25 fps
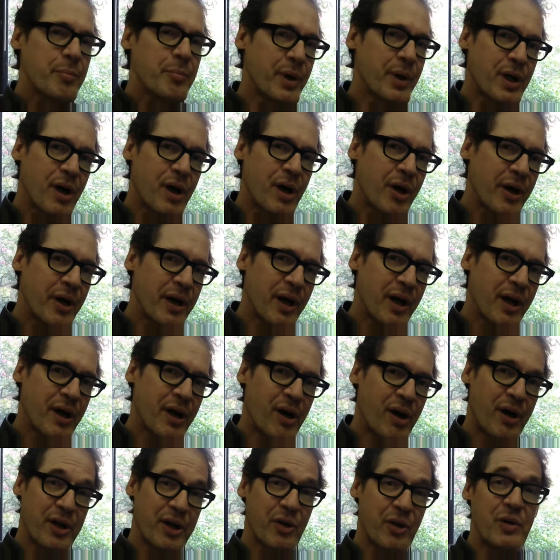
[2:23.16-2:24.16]
Beccaria
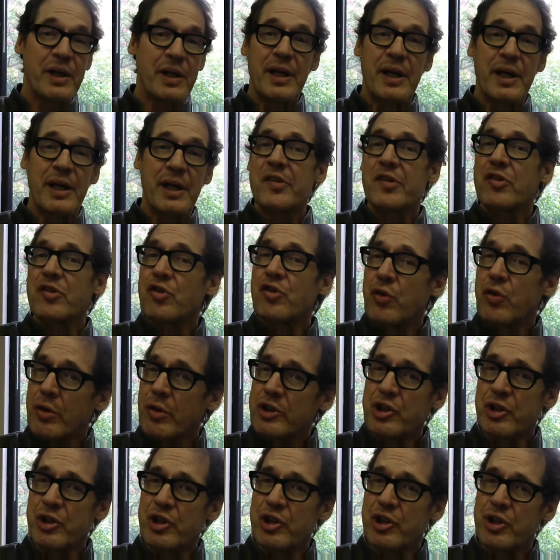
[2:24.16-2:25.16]
argued against
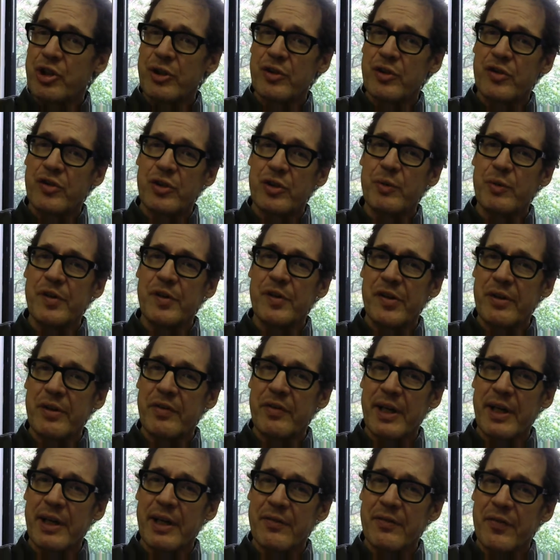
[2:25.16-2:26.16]
torture to
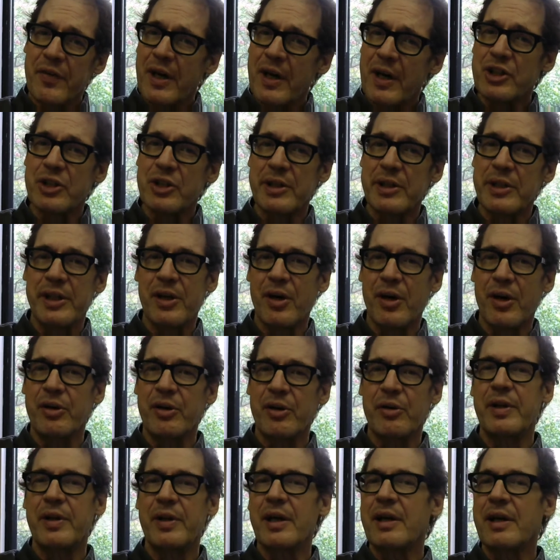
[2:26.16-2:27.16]
receive a confession. He
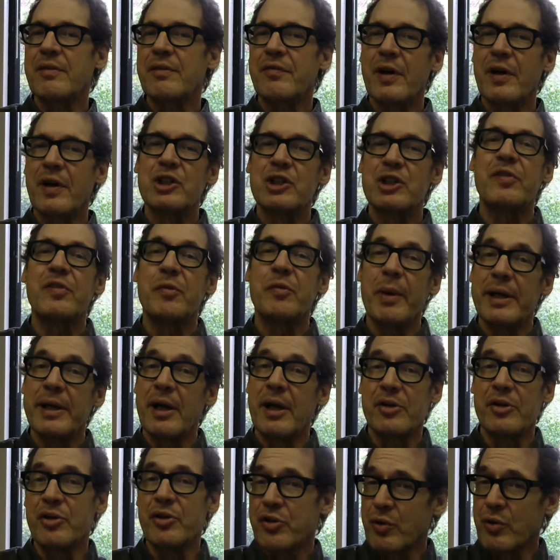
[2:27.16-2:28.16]
argued that confessions made
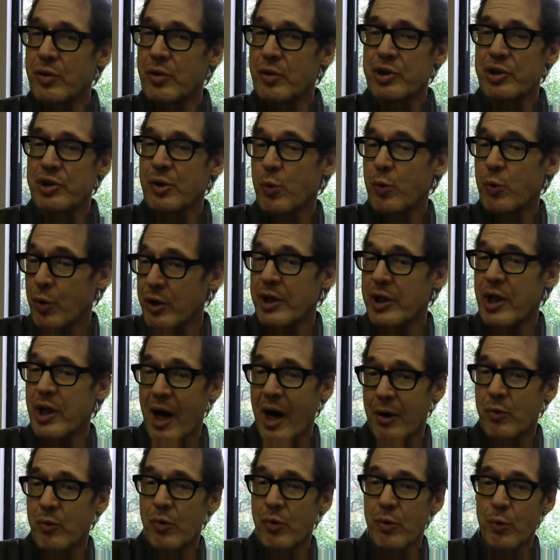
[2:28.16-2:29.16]
under torture were
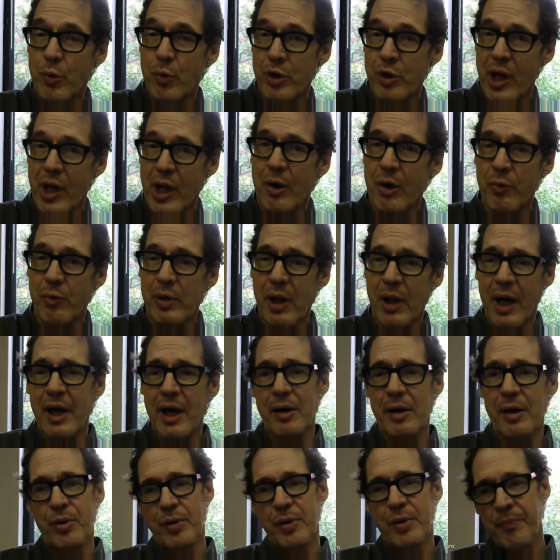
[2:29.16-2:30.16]
not
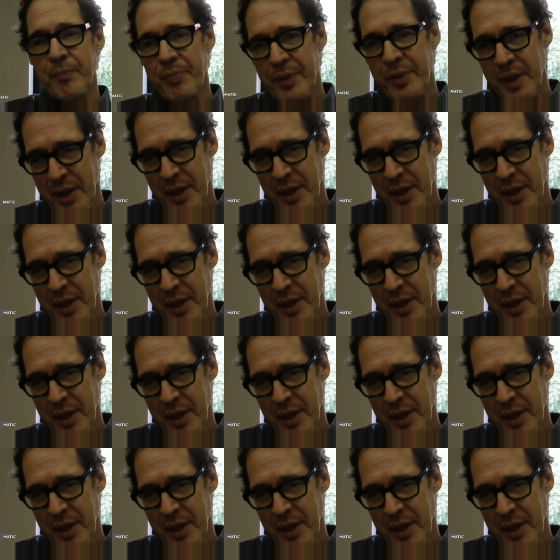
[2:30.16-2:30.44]
reliable.